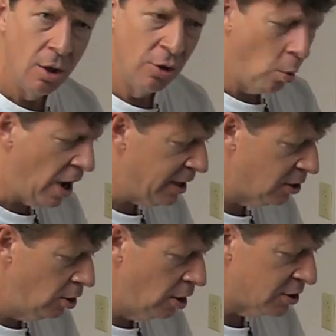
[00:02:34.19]
the way it
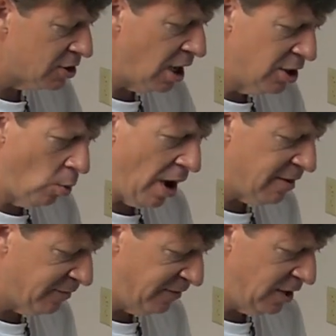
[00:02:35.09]
looks and the way
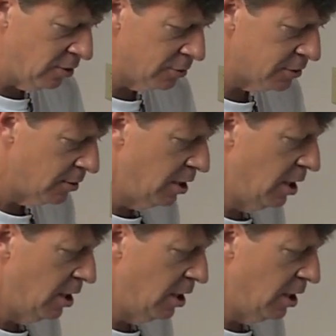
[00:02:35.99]
it feels.